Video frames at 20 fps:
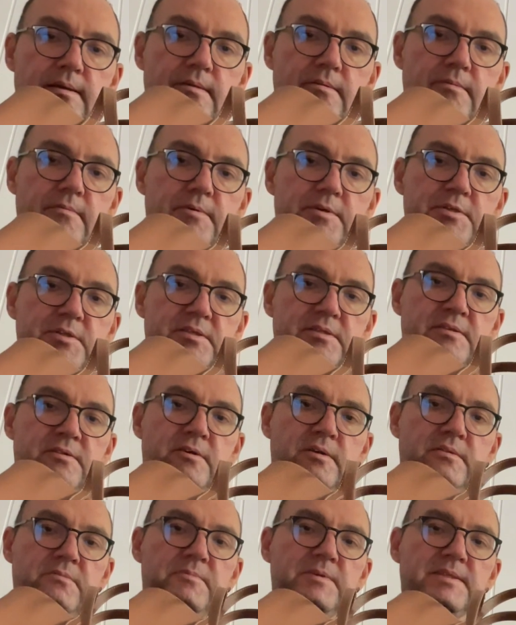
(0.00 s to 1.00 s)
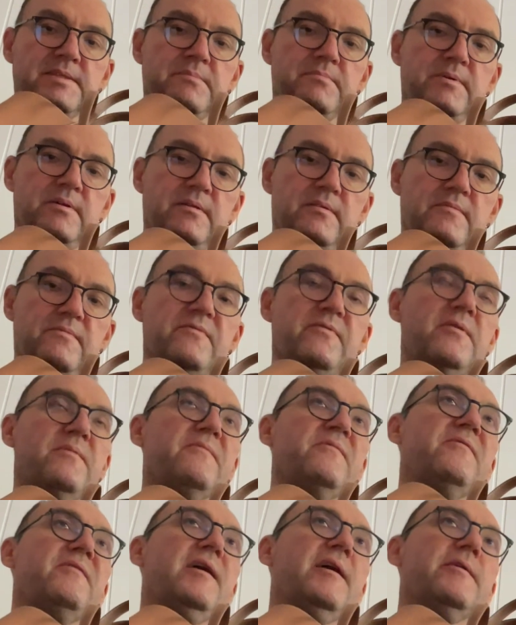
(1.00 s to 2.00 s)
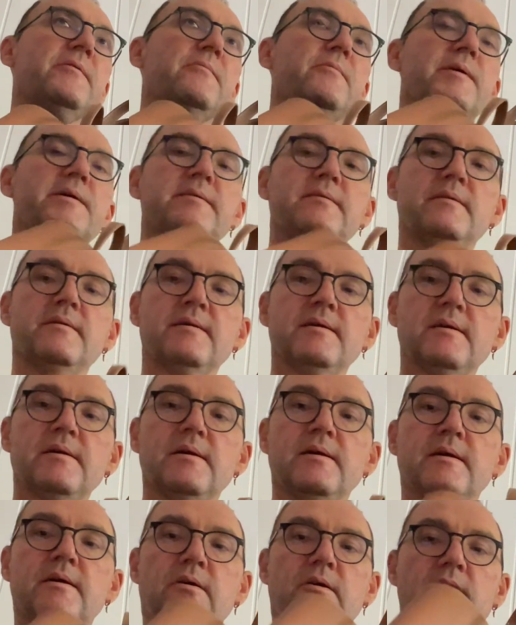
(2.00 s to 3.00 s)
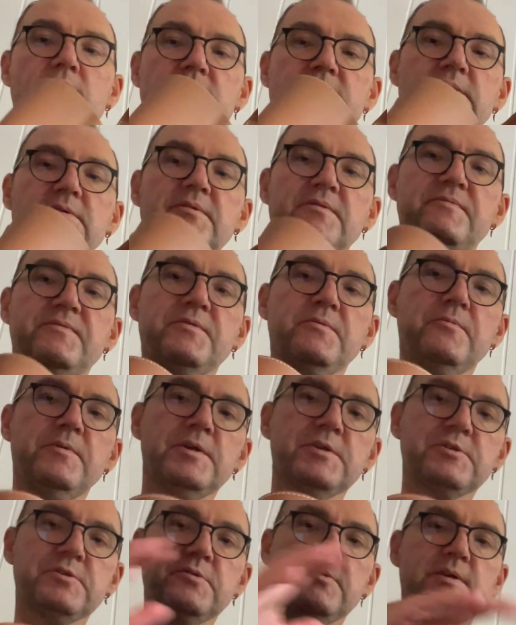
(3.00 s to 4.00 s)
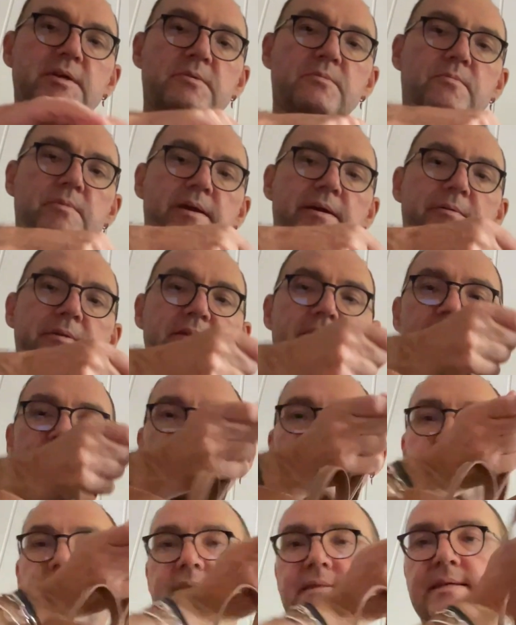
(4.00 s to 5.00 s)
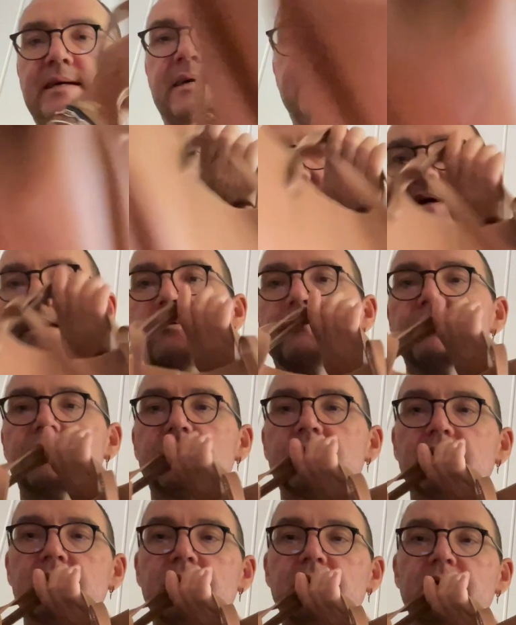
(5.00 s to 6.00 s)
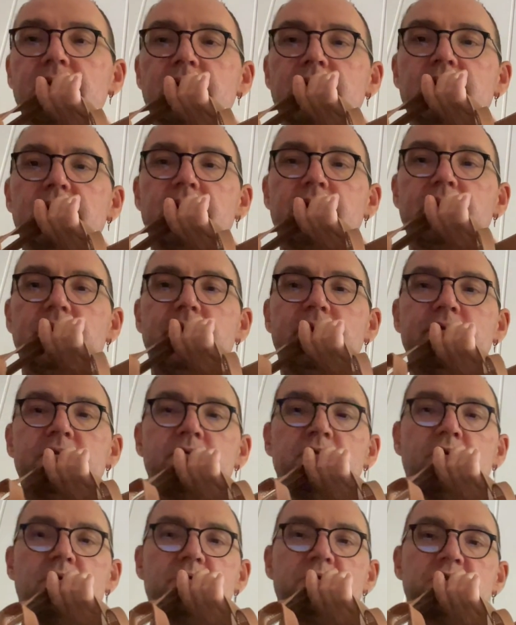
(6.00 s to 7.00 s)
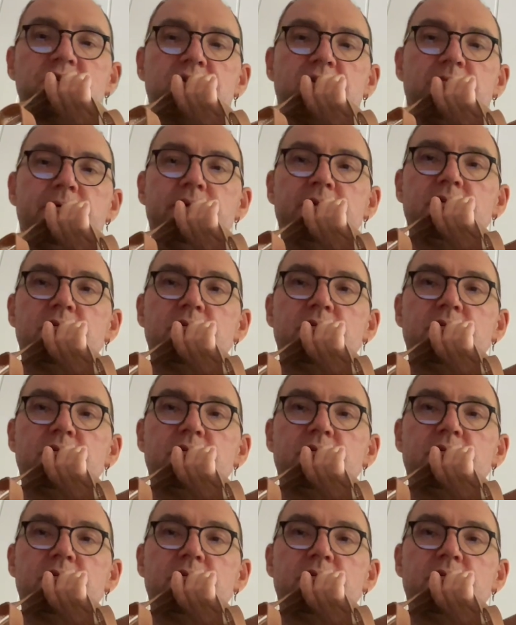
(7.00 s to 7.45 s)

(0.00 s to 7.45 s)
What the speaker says: which is not visible from far away. Also, if you wish, you can wear it the other side around and not show any